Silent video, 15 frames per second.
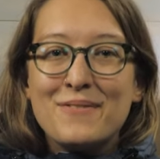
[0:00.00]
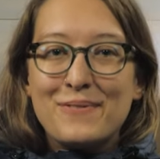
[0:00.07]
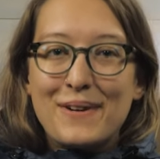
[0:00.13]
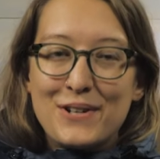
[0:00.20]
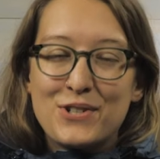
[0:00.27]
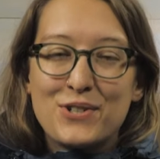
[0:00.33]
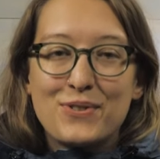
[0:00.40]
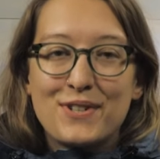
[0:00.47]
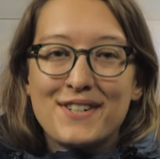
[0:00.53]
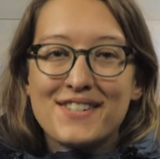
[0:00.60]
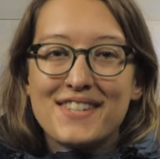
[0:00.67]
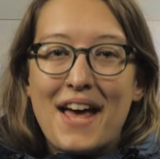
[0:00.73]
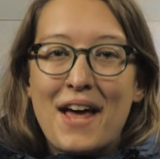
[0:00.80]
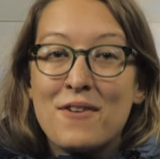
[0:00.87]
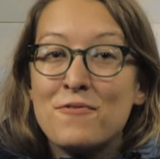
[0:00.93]

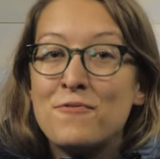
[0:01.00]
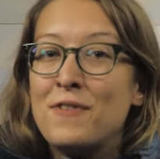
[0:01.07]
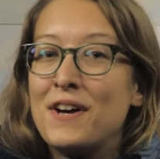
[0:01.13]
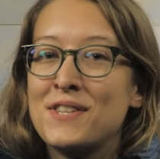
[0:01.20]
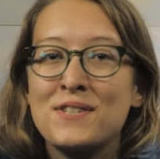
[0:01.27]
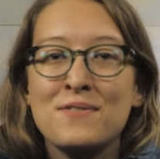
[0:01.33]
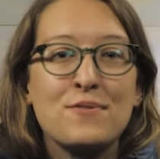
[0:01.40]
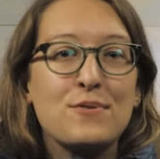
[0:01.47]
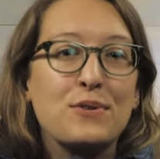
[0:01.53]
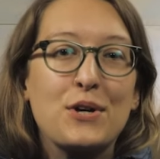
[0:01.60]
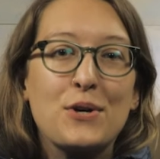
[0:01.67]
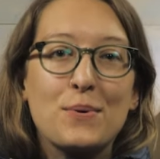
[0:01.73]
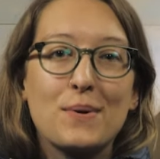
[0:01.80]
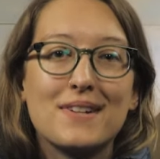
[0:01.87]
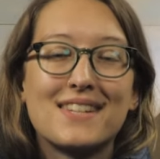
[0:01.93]
adventurers and
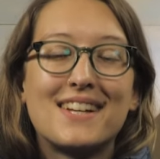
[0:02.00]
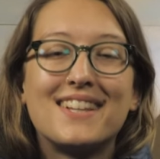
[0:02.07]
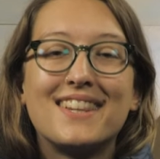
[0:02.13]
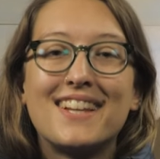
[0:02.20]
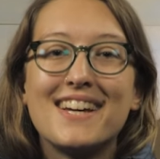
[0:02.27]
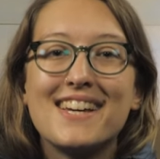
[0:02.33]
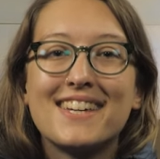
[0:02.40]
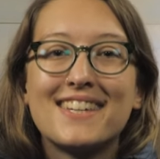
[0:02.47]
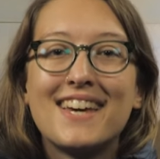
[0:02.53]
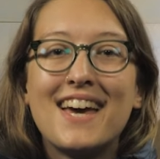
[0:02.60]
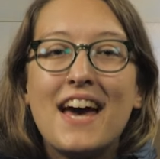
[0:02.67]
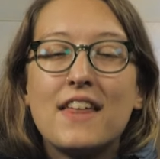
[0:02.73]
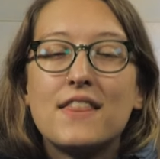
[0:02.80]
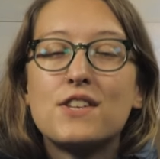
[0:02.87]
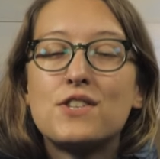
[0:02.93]
festival-goers alike,
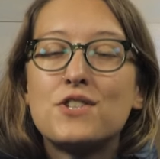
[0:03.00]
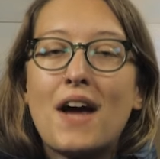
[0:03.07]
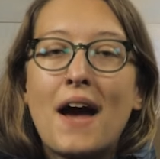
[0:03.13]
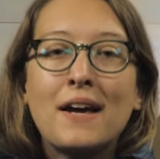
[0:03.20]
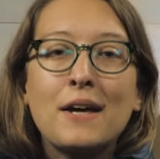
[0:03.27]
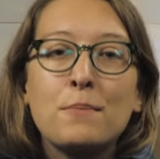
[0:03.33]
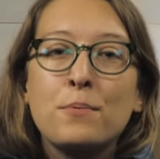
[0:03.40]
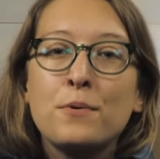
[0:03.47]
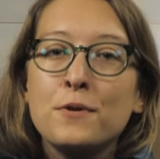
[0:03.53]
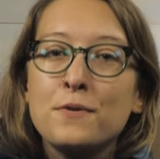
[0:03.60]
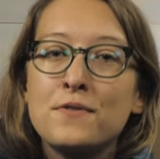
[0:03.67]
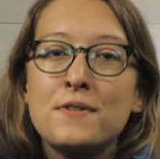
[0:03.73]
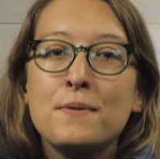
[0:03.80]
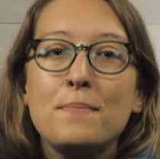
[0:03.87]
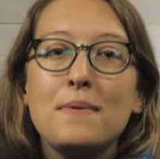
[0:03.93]
this jacket
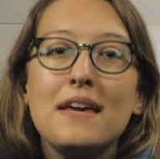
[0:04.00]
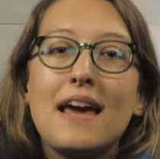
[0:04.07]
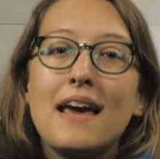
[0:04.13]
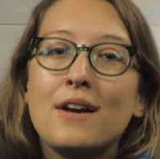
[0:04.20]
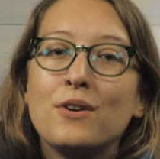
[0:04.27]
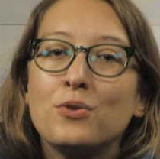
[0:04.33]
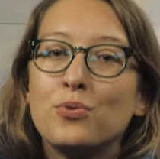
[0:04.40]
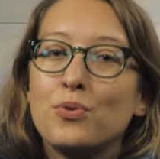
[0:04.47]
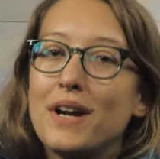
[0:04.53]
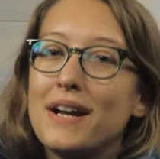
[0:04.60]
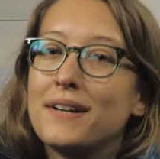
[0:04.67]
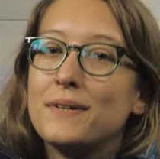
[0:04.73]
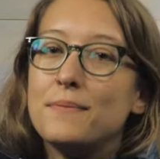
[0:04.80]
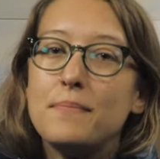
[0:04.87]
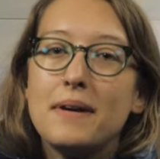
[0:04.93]
proves to be a
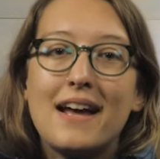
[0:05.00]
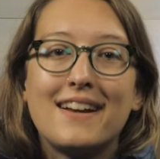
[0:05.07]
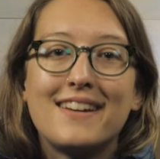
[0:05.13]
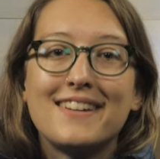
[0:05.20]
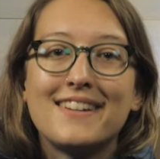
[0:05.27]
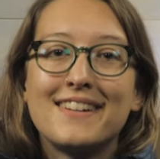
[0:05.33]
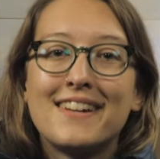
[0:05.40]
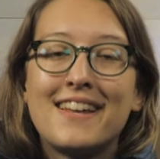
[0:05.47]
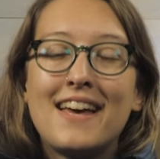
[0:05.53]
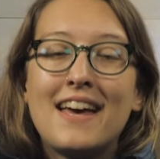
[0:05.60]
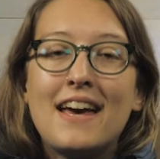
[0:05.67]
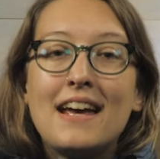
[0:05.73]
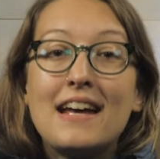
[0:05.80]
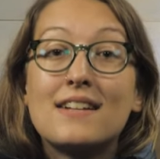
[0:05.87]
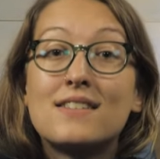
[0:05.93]
great
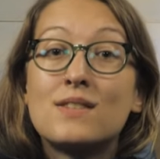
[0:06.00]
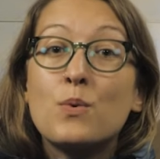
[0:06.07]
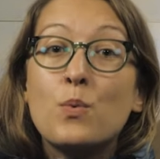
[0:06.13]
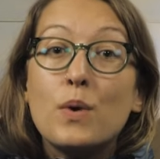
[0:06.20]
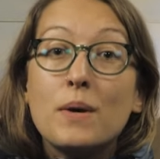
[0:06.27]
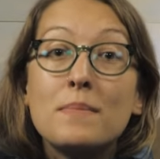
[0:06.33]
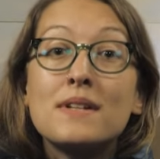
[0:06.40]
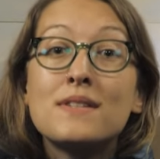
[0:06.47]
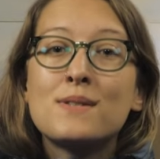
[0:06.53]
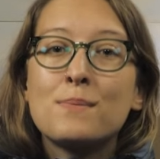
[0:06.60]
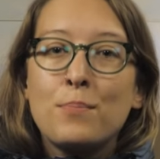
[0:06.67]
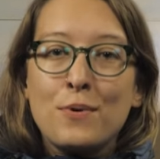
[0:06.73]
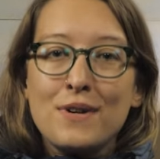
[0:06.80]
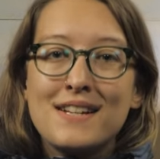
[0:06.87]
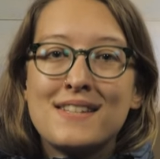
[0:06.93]
companion. It's the women's
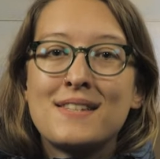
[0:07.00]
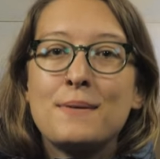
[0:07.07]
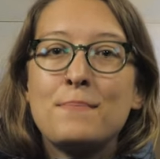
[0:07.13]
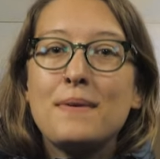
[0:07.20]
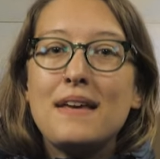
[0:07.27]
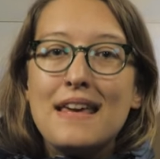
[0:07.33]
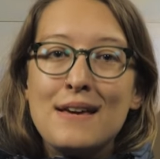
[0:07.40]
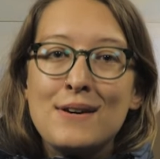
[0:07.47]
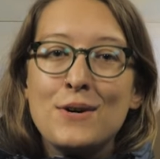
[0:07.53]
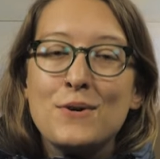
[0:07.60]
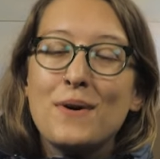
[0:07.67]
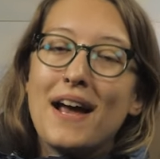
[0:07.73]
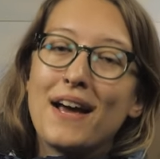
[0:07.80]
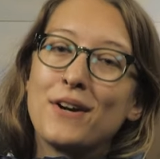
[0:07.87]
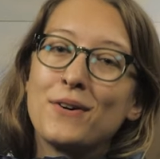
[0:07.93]
Precip Eco
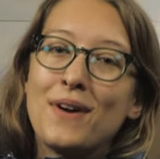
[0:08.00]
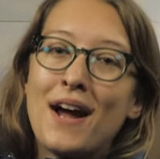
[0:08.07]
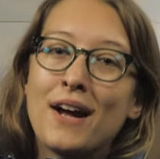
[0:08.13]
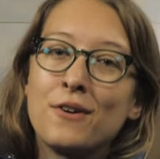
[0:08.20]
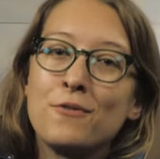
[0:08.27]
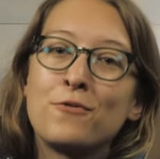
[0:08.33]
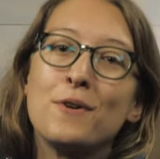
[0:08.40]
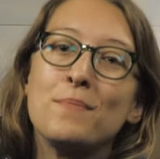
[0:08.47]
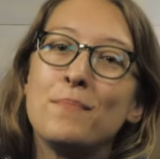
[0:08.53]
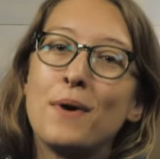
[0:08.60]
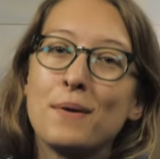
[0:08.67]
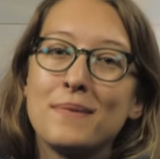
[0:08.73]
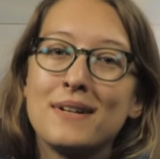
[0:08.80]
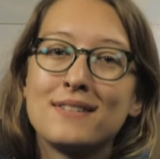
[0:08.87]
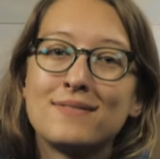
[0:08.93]
Anorak from
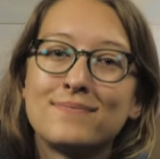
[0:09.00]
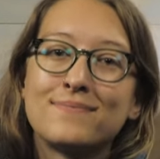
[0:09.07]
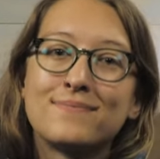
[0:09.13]
Marmot.